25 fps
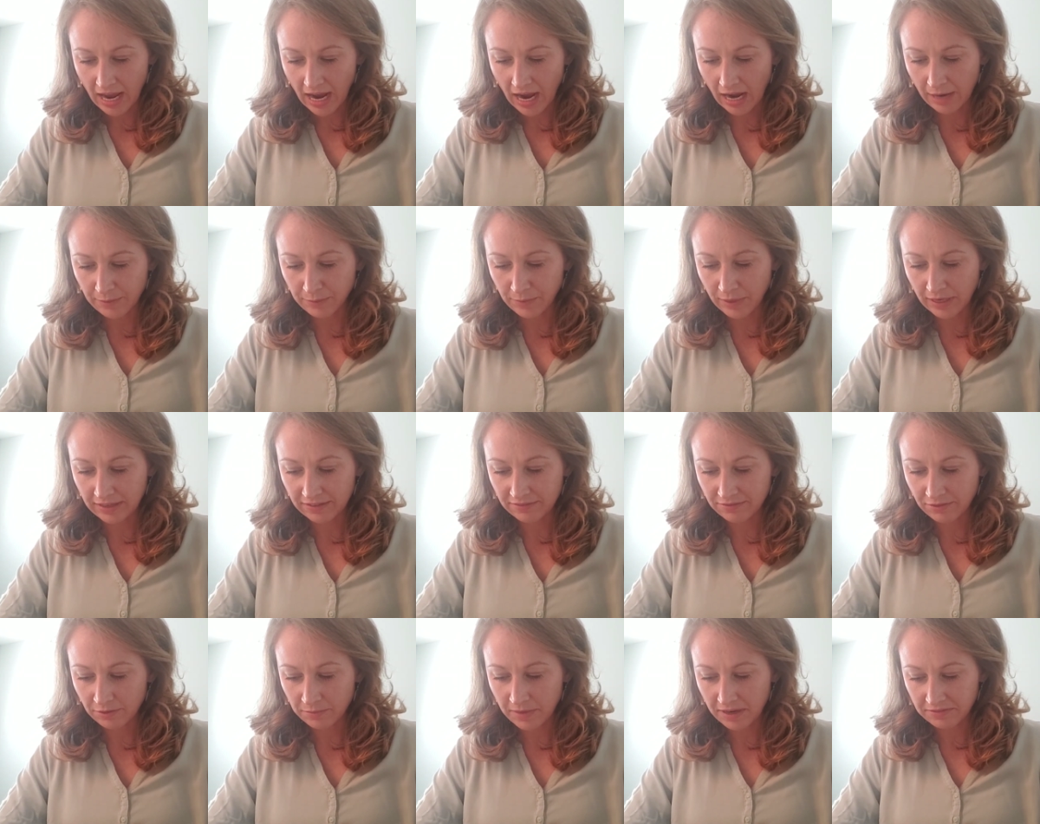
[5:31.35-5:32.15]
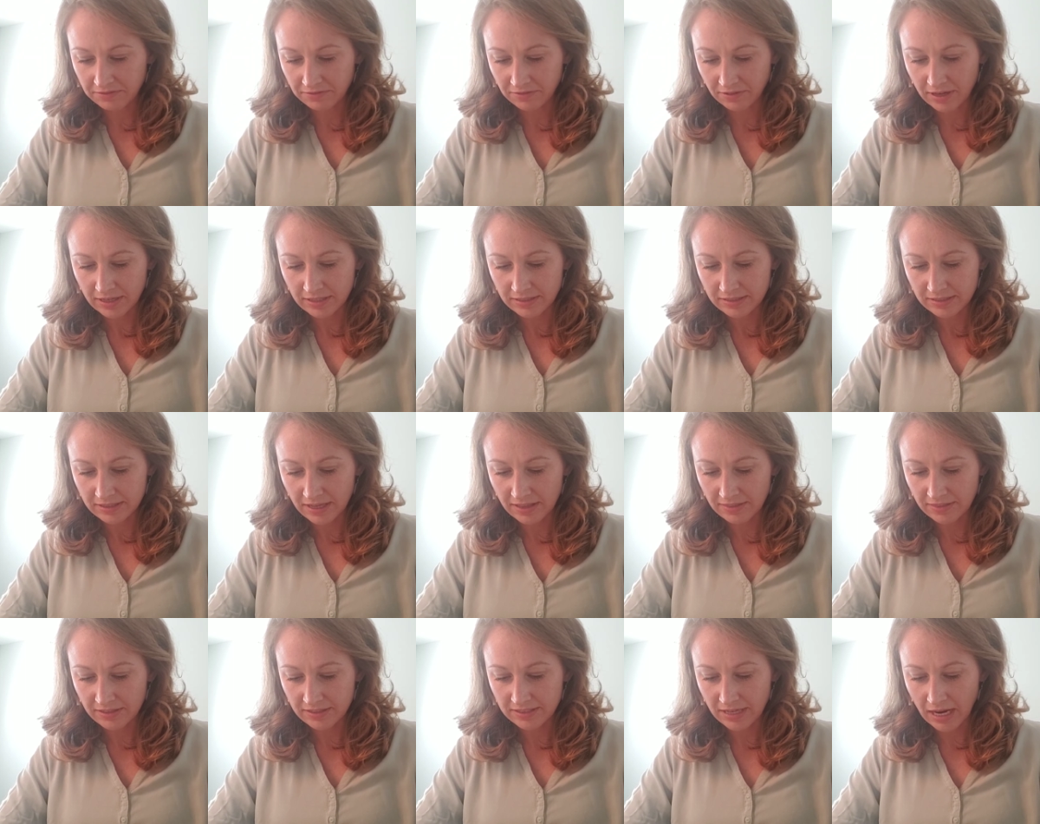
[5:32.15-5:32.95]
I'm waiting for my friend.
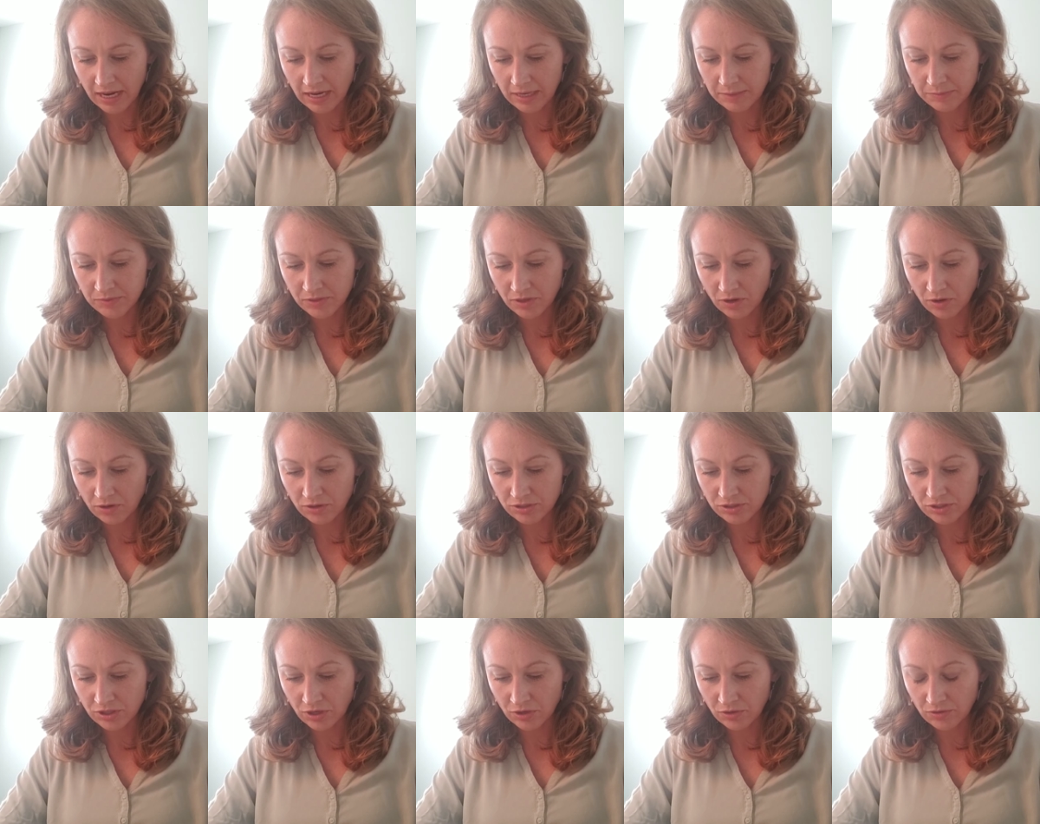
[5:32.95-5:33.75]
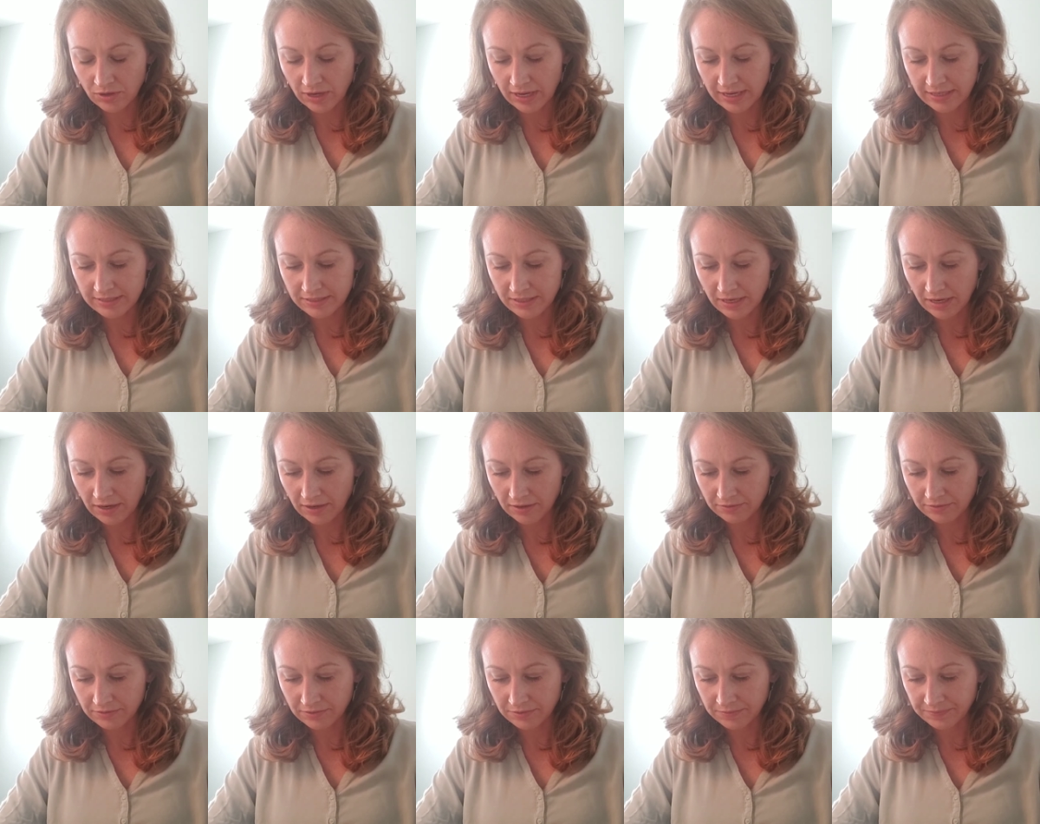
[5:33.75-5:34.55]
The times are dull and tough.